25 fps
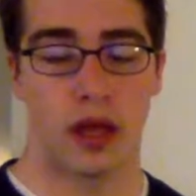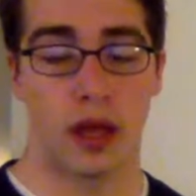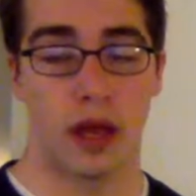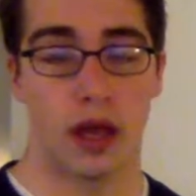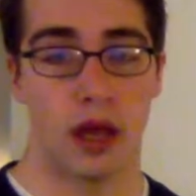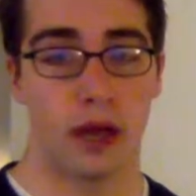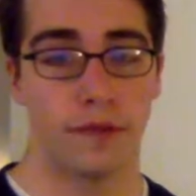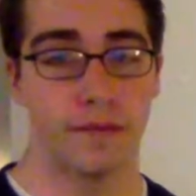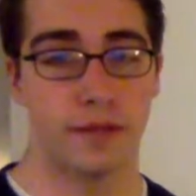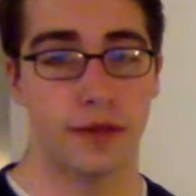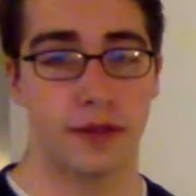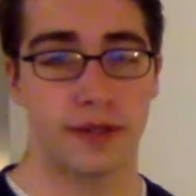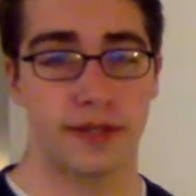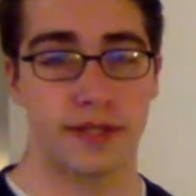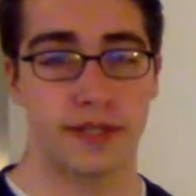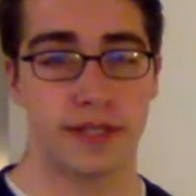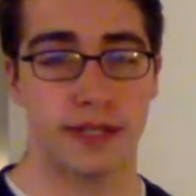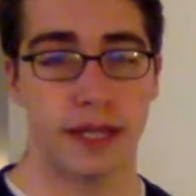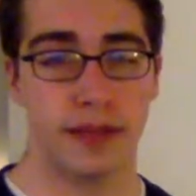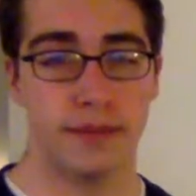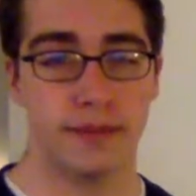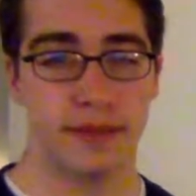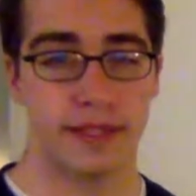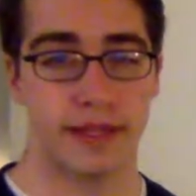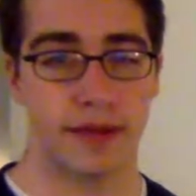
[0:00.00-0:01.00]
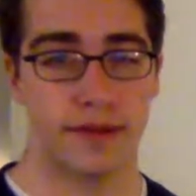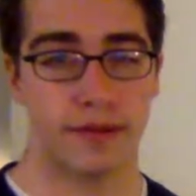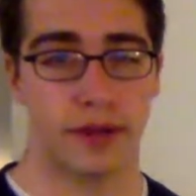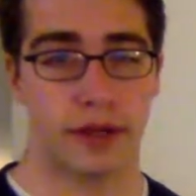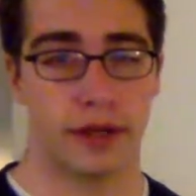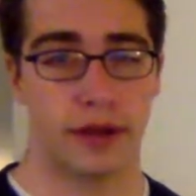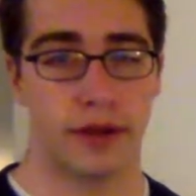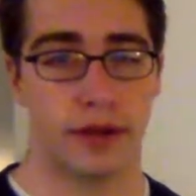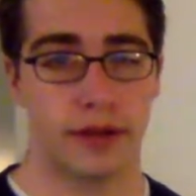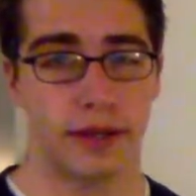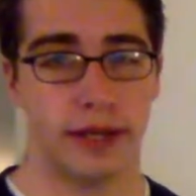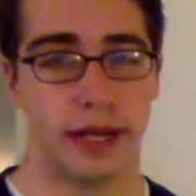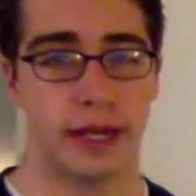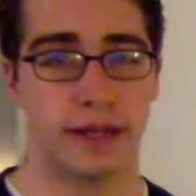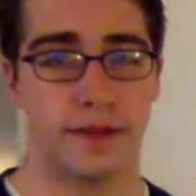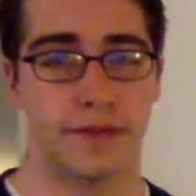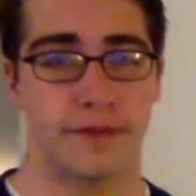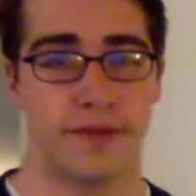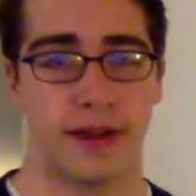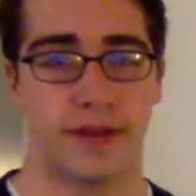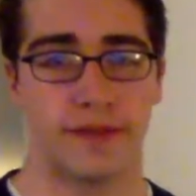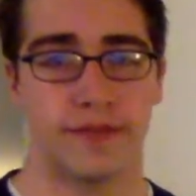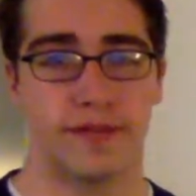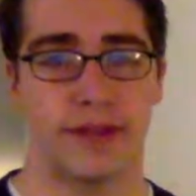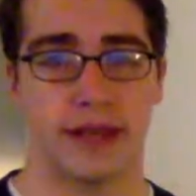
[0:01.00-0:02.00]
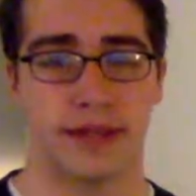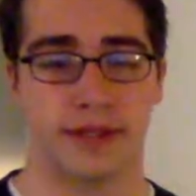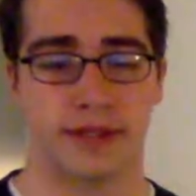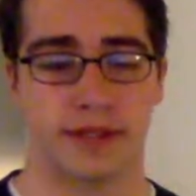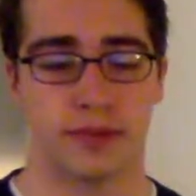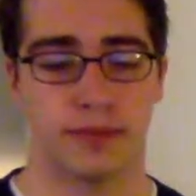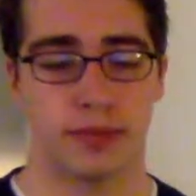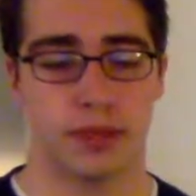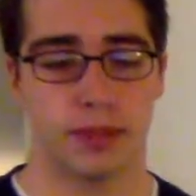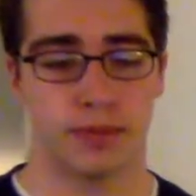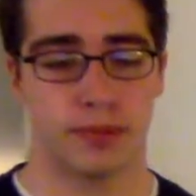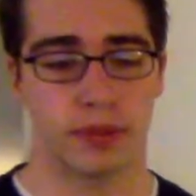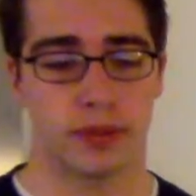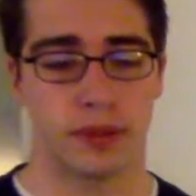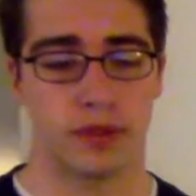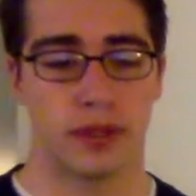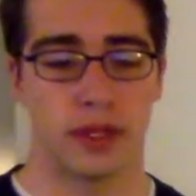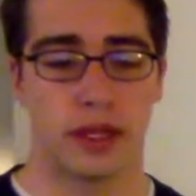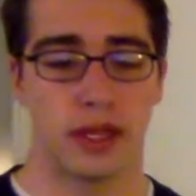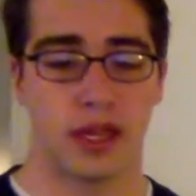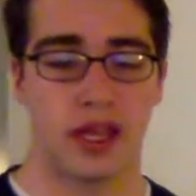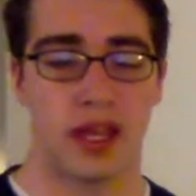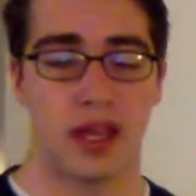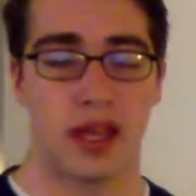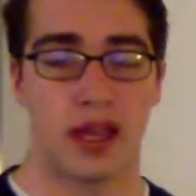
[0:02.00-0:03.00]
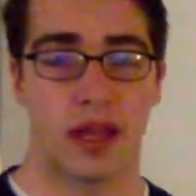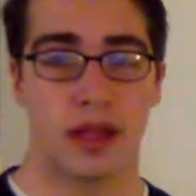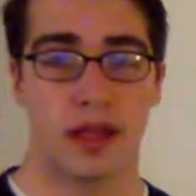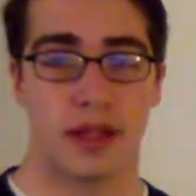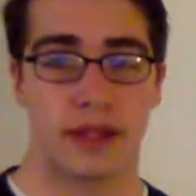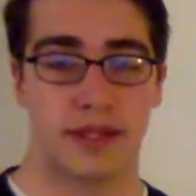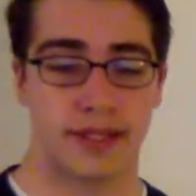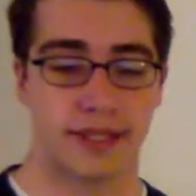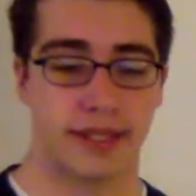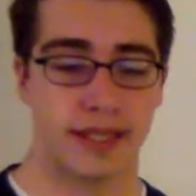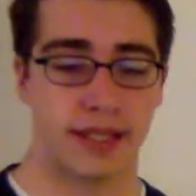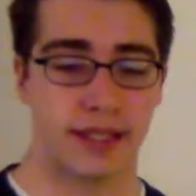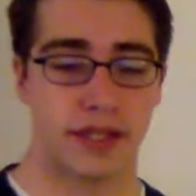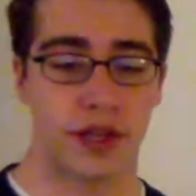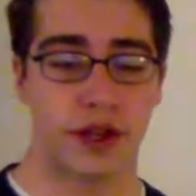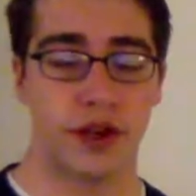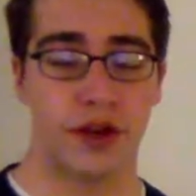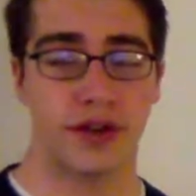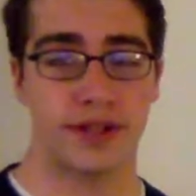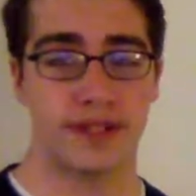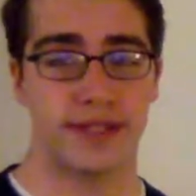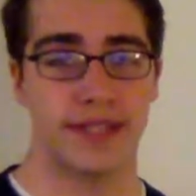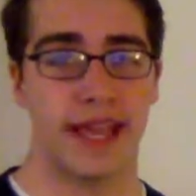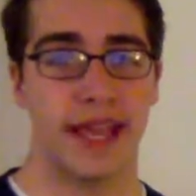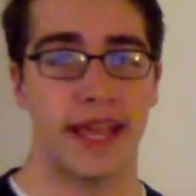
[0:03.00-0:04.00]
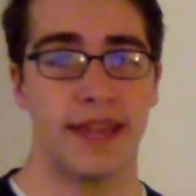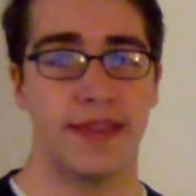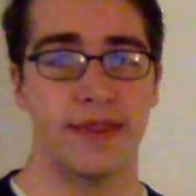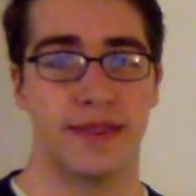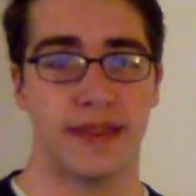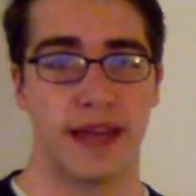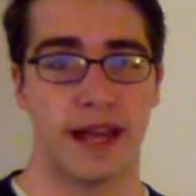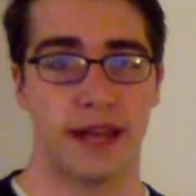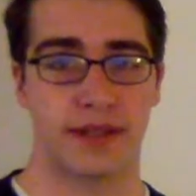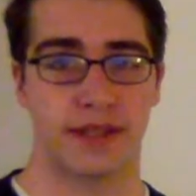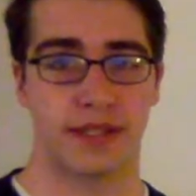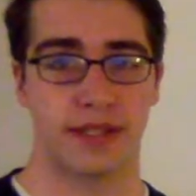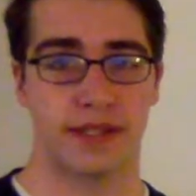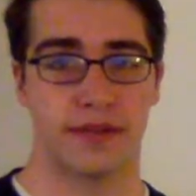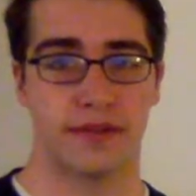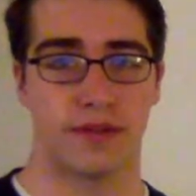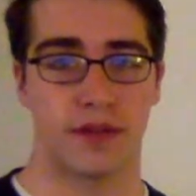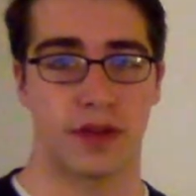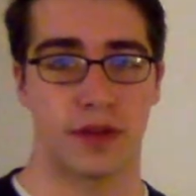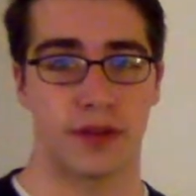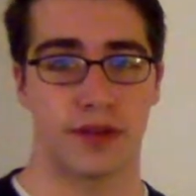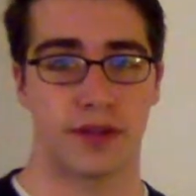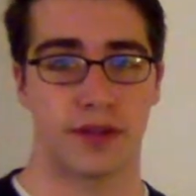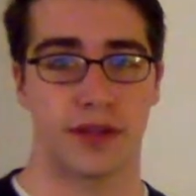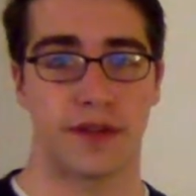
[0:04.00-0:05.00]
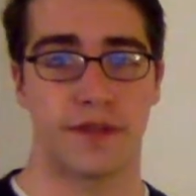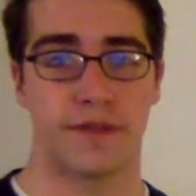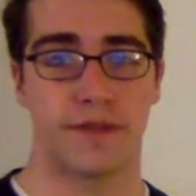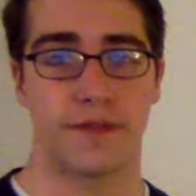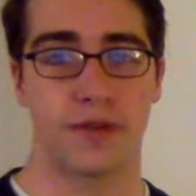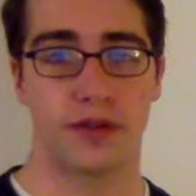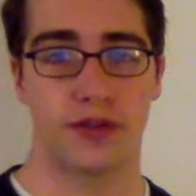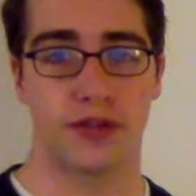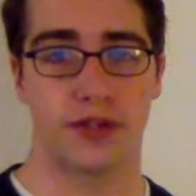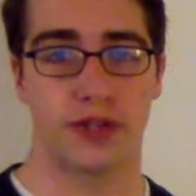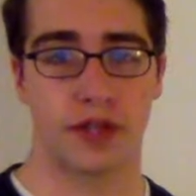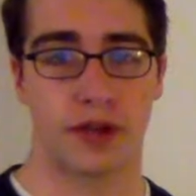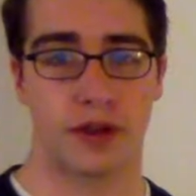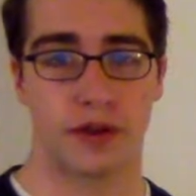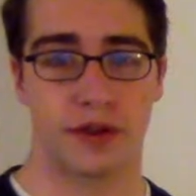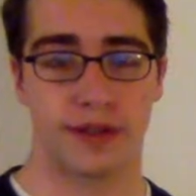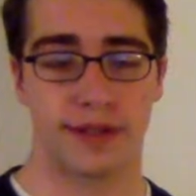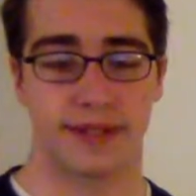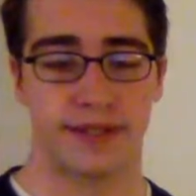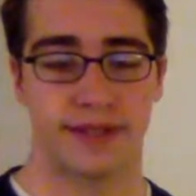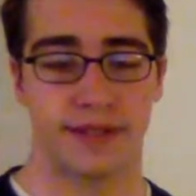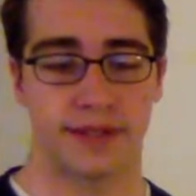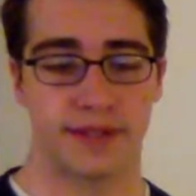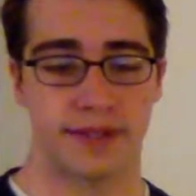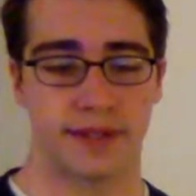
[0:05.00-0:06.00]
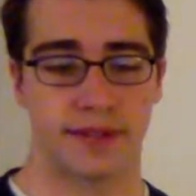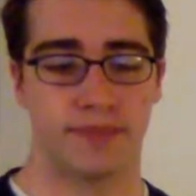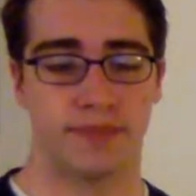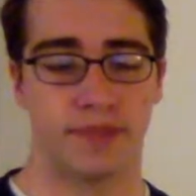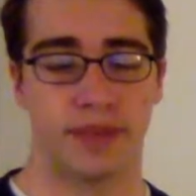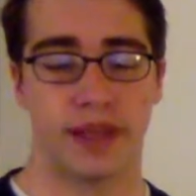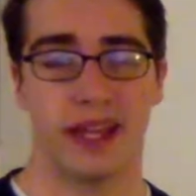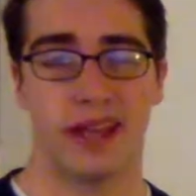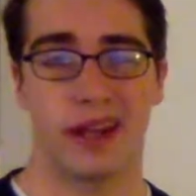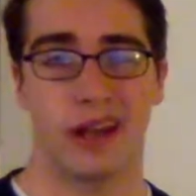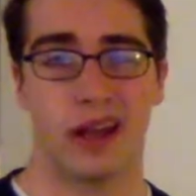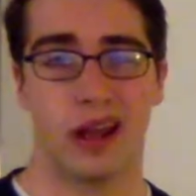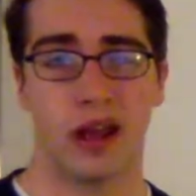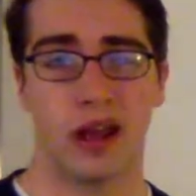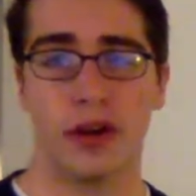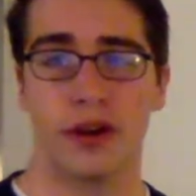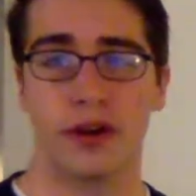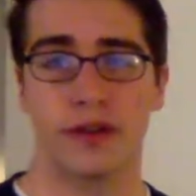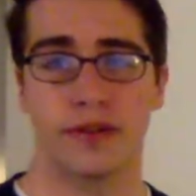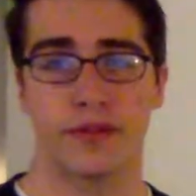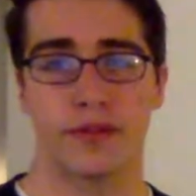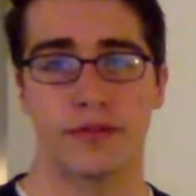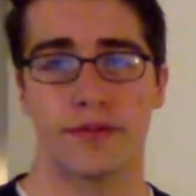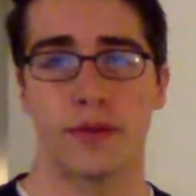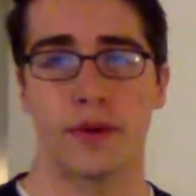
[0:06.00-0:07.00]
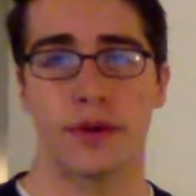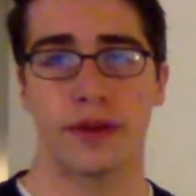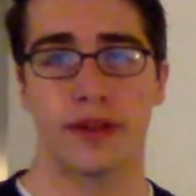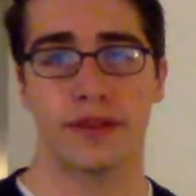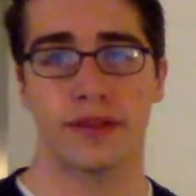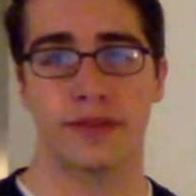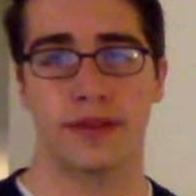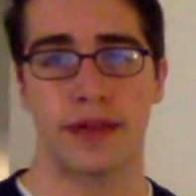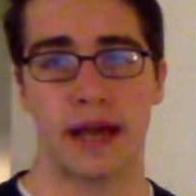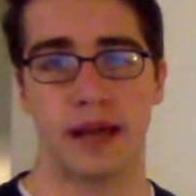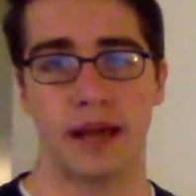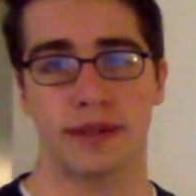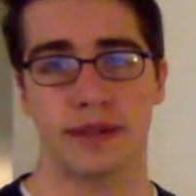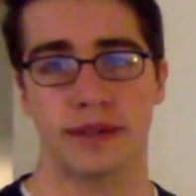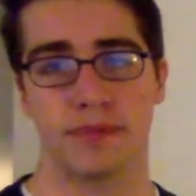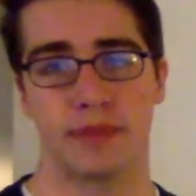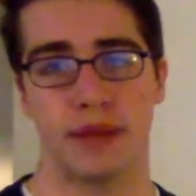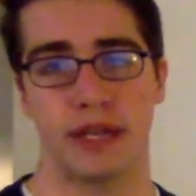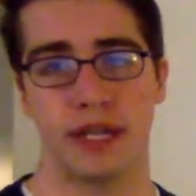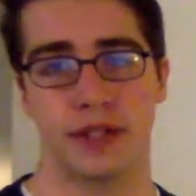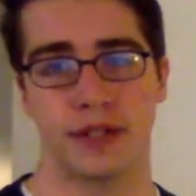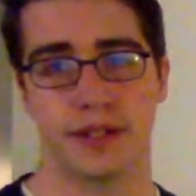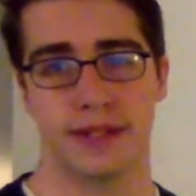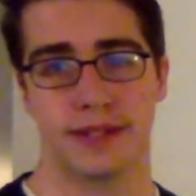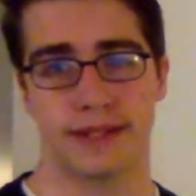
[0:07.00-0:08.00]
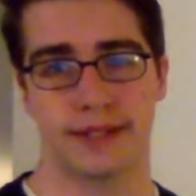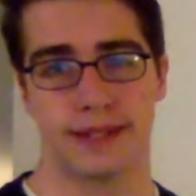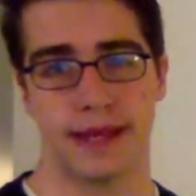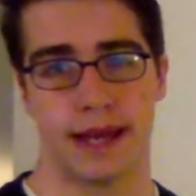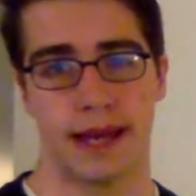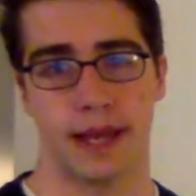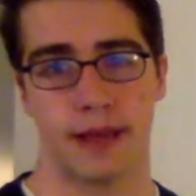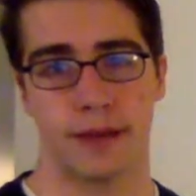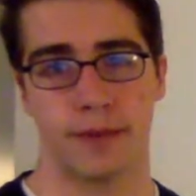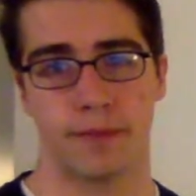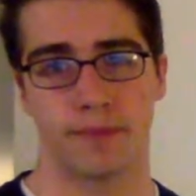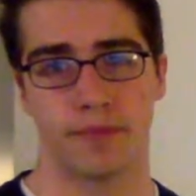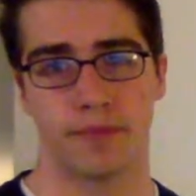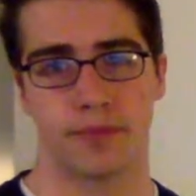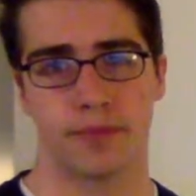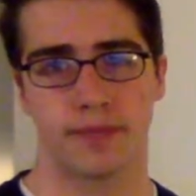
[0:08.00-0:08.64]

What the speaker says: Of those same 795,000 people, 610,000 of those are first occurrences, and 140,000 patients die.